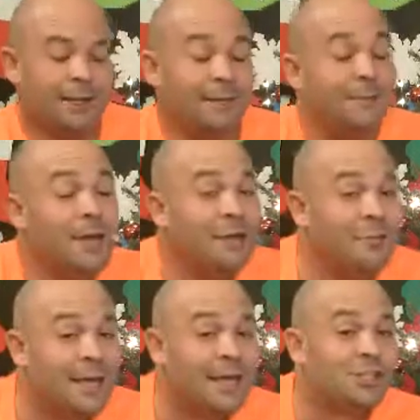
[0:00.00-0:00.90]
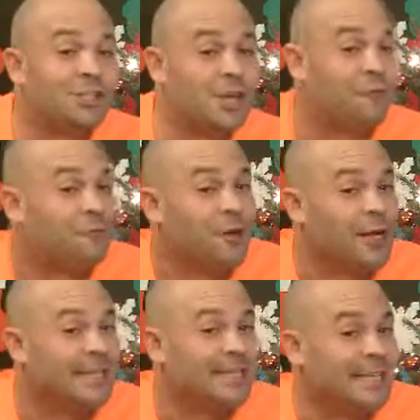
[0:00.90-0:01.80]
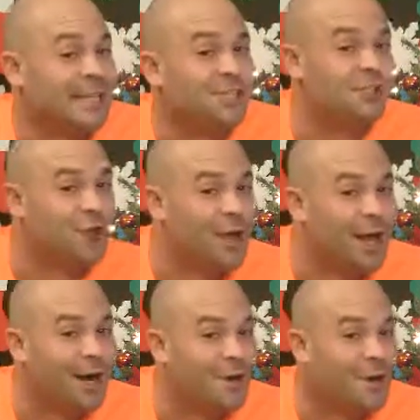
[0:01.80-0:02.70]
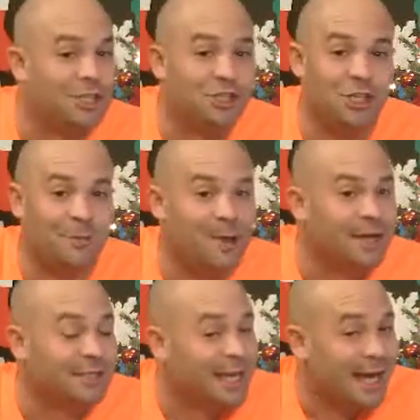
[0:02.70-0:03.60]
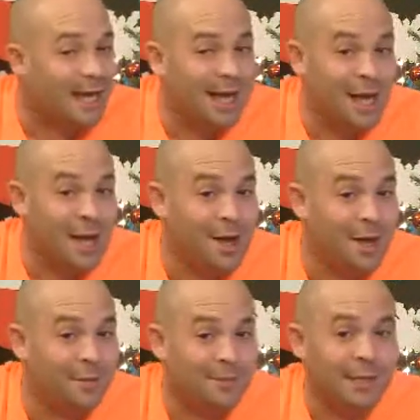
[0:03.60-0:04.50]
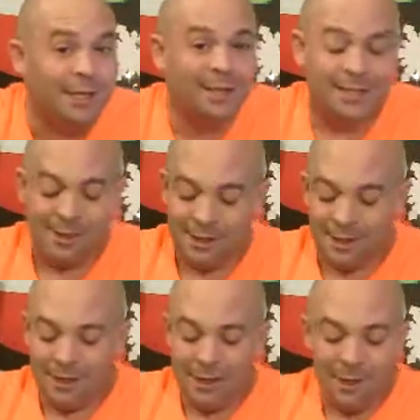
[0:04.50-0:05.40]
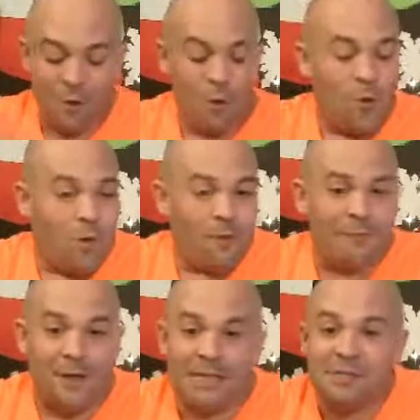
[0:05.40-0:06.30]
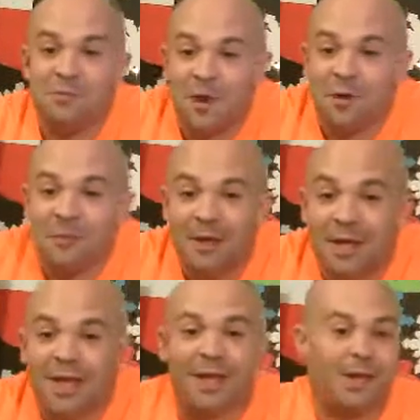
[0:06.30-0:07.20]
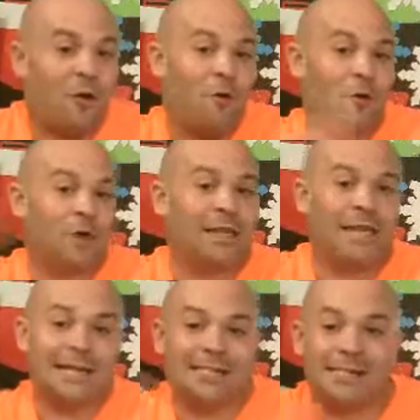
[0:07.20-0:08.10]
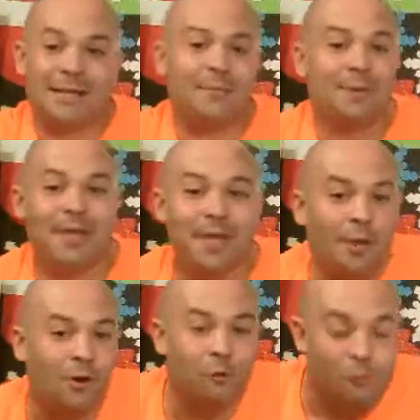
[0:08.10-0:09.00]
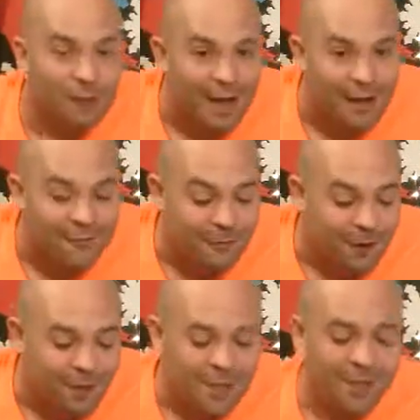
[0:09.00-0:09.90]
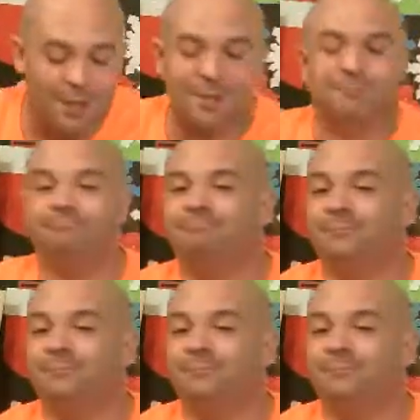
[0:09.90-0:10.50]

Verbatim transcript: email me at jeffreytgiordano at gmail.com or Facebook me or LinkedIn me or whatever.